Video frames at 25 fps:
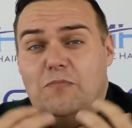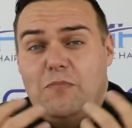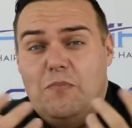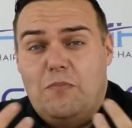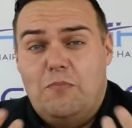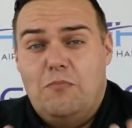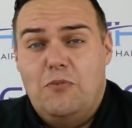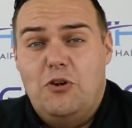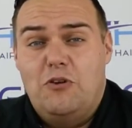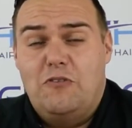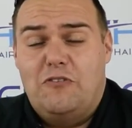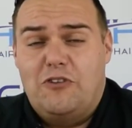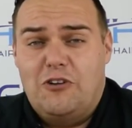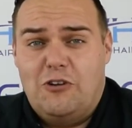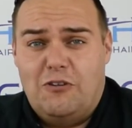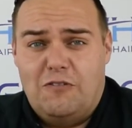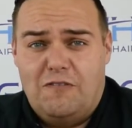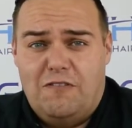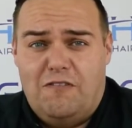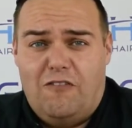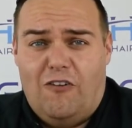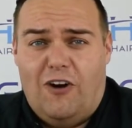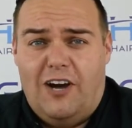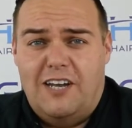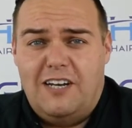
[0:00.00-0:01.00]
Moving on,
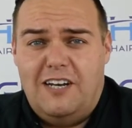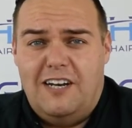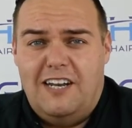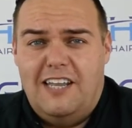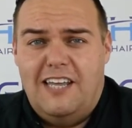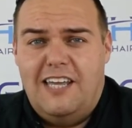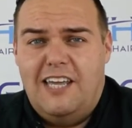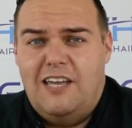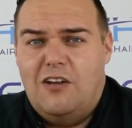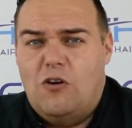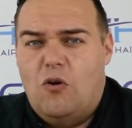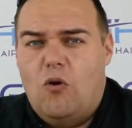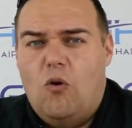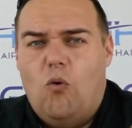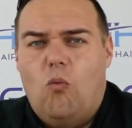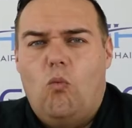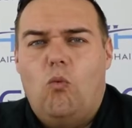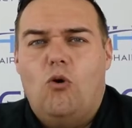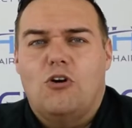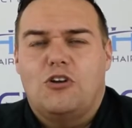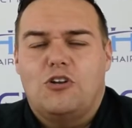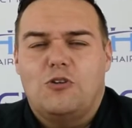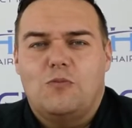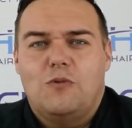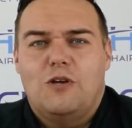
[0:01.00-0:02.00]
finally,
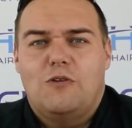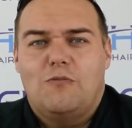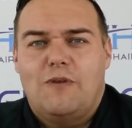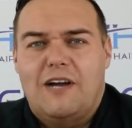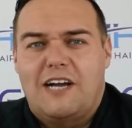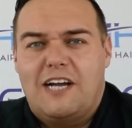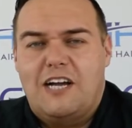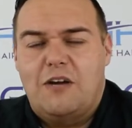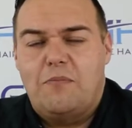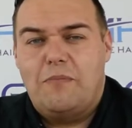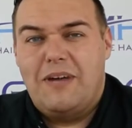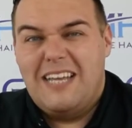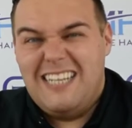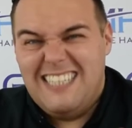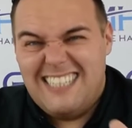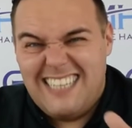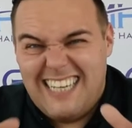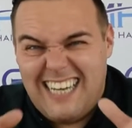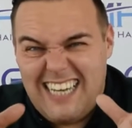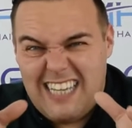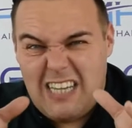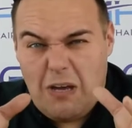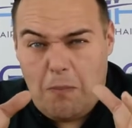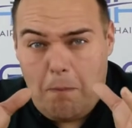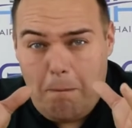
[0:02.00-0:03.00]
what do we recommend to
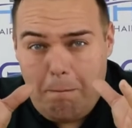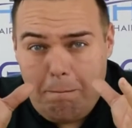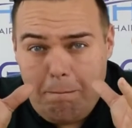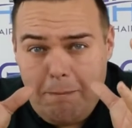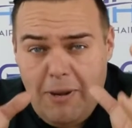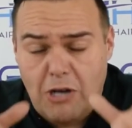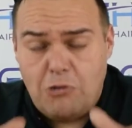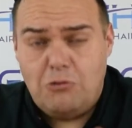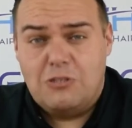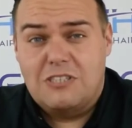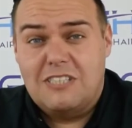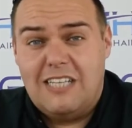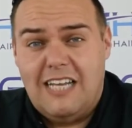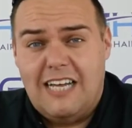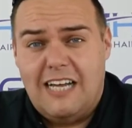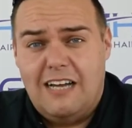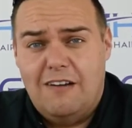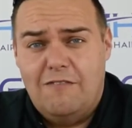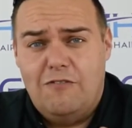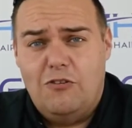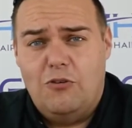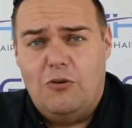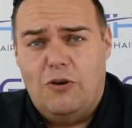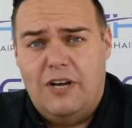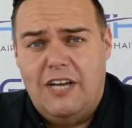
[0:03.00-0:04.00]
get the most out
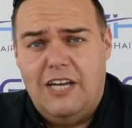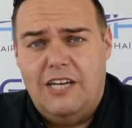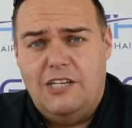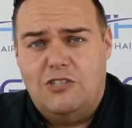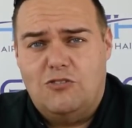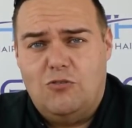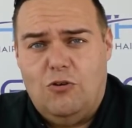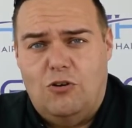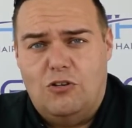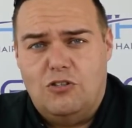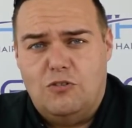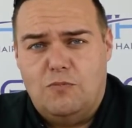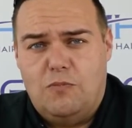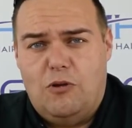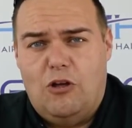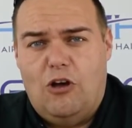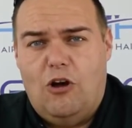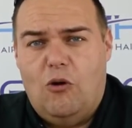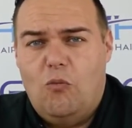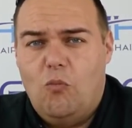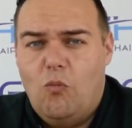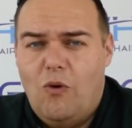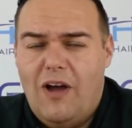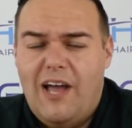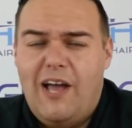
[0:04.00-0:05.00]
of your hair
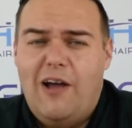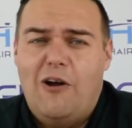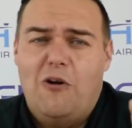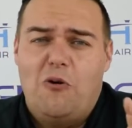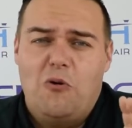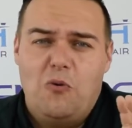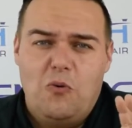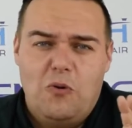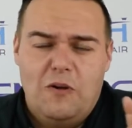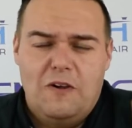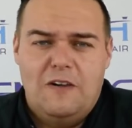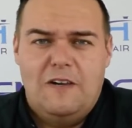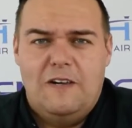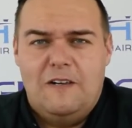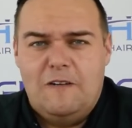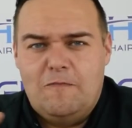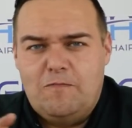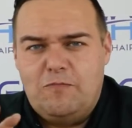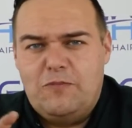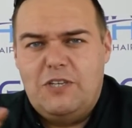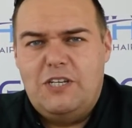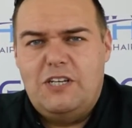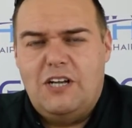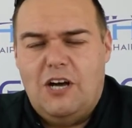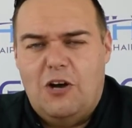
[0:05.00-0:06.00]
transplant? Well,
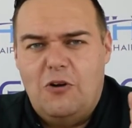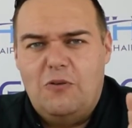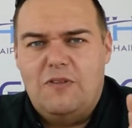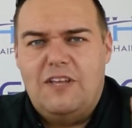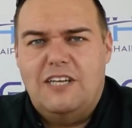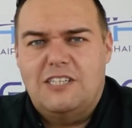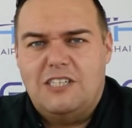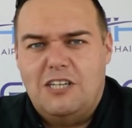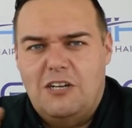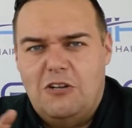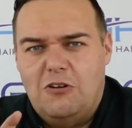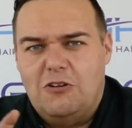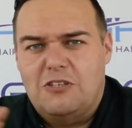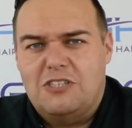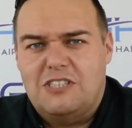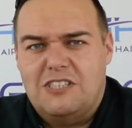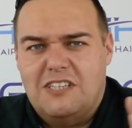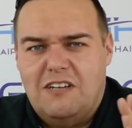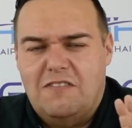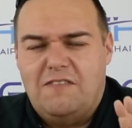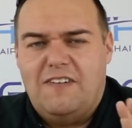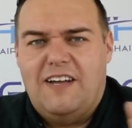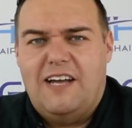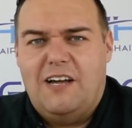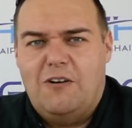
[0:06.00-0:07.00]
there's a lot of
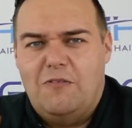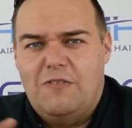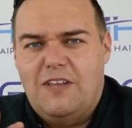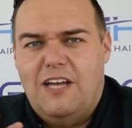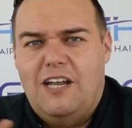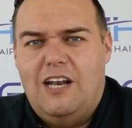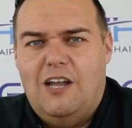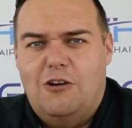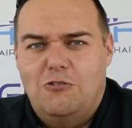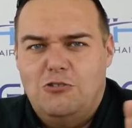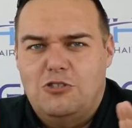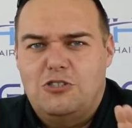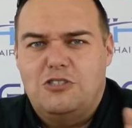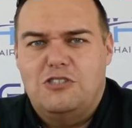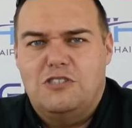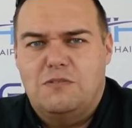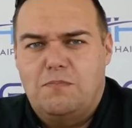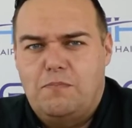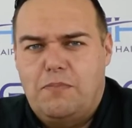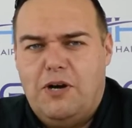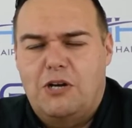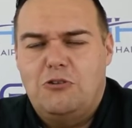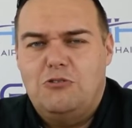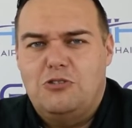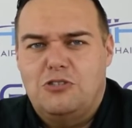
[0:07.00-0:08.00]
stuff out there, lotions and
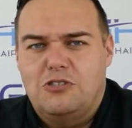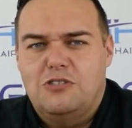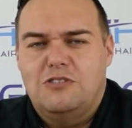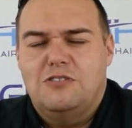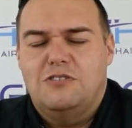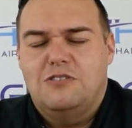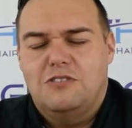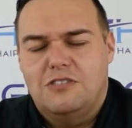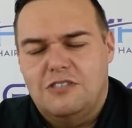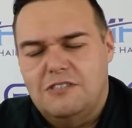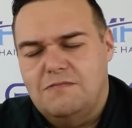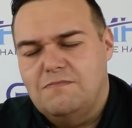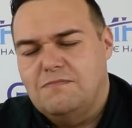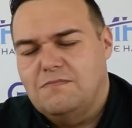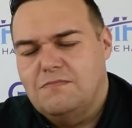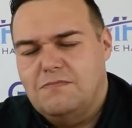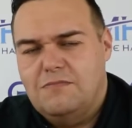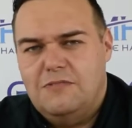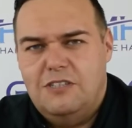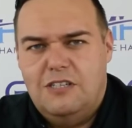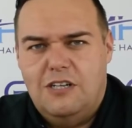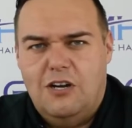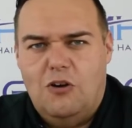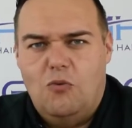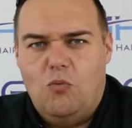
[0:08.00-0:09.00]
potions and,
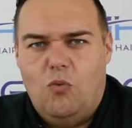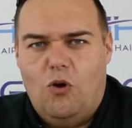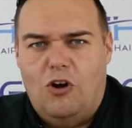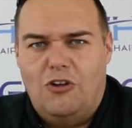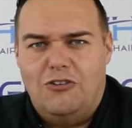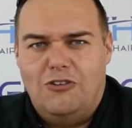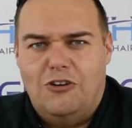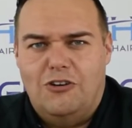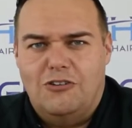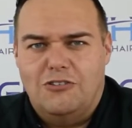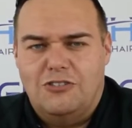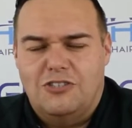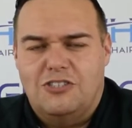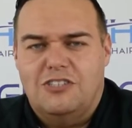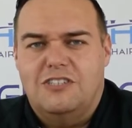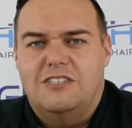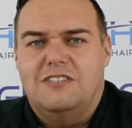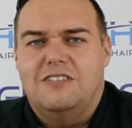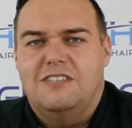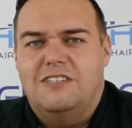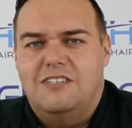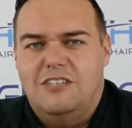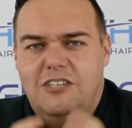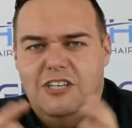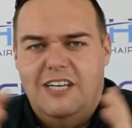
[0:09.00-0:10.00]
whatnots,
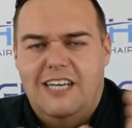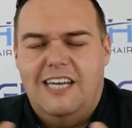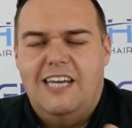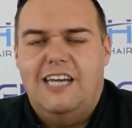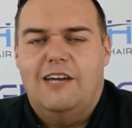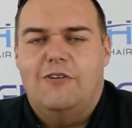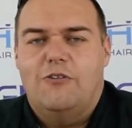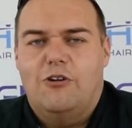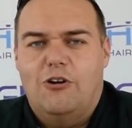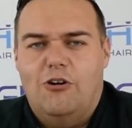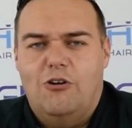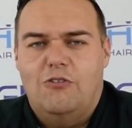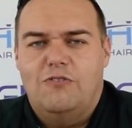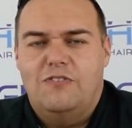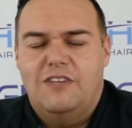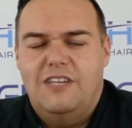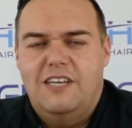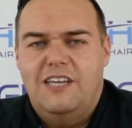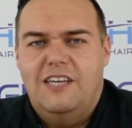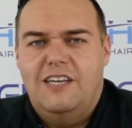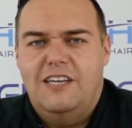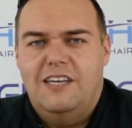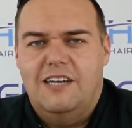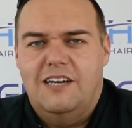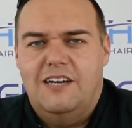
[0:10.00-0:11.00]
and you hear it on
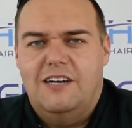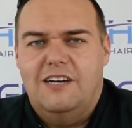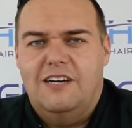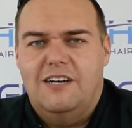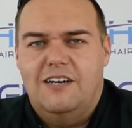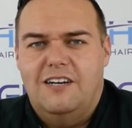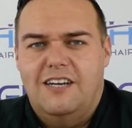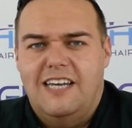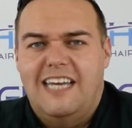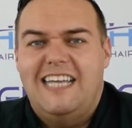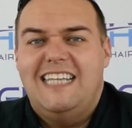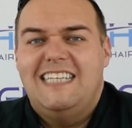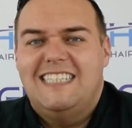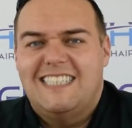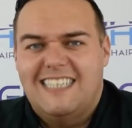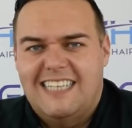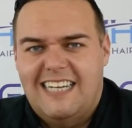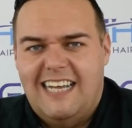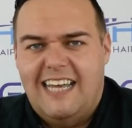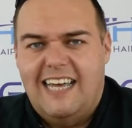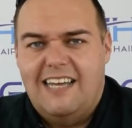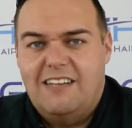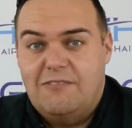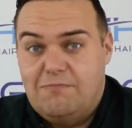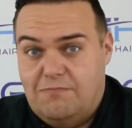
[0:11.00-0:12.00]
the
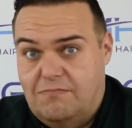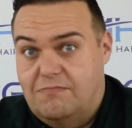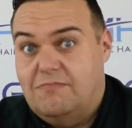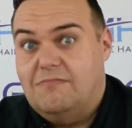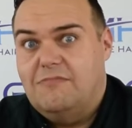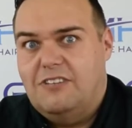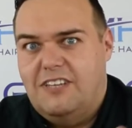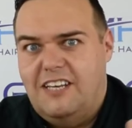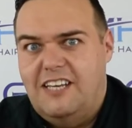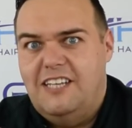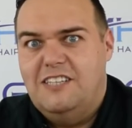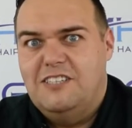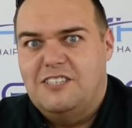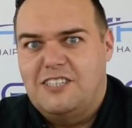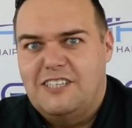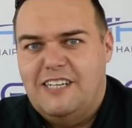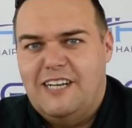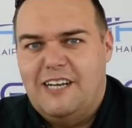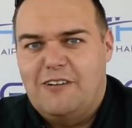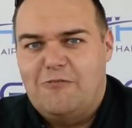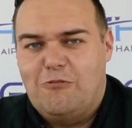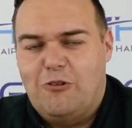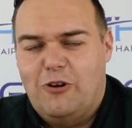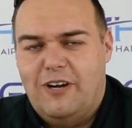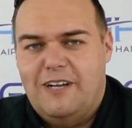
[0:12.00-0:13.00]

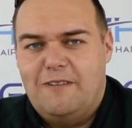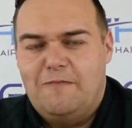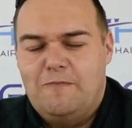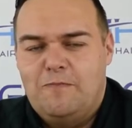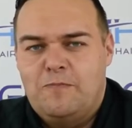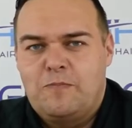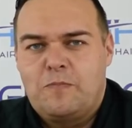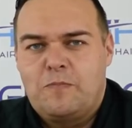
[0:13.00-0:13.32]
internet, right?